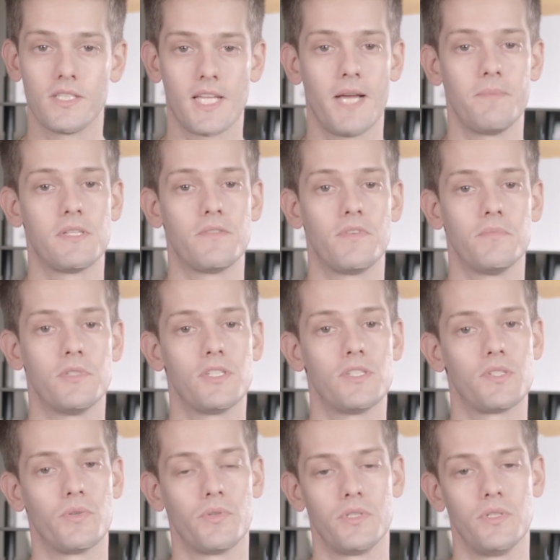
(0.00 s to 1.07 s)
the types of
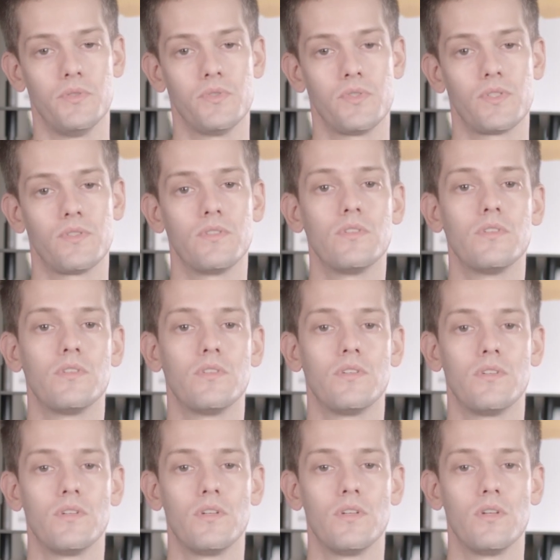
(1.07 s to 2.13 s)
images you'll use.
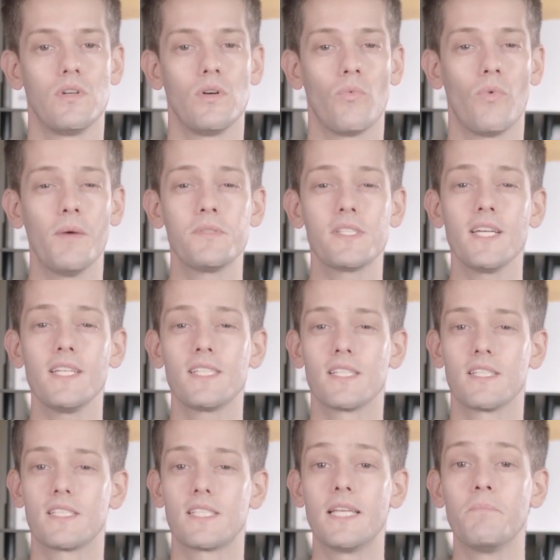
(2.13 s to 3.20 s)
Websites
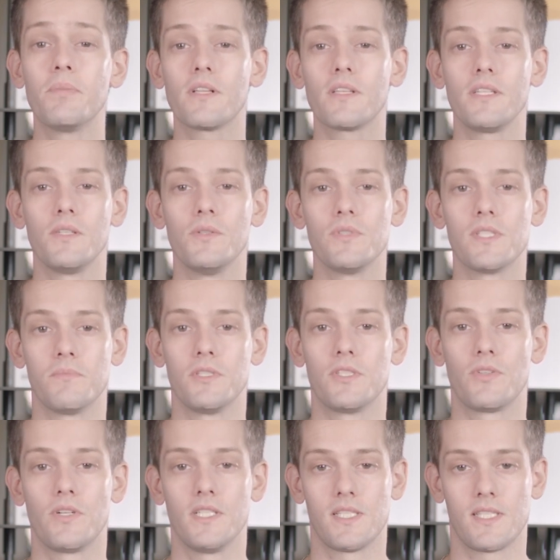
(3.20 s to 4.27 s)
typically use
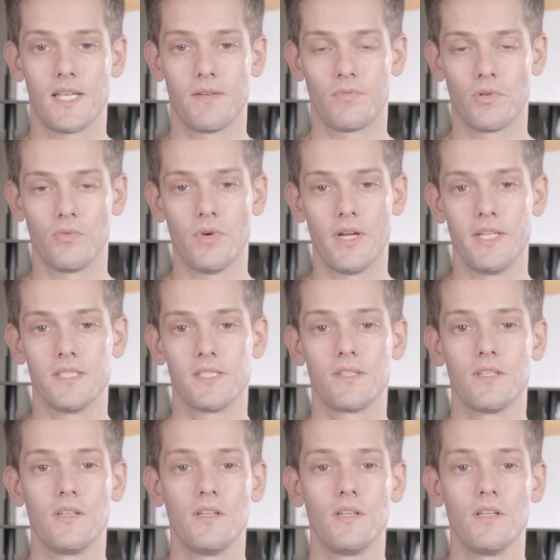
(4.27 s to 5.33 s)
imagery in several ways.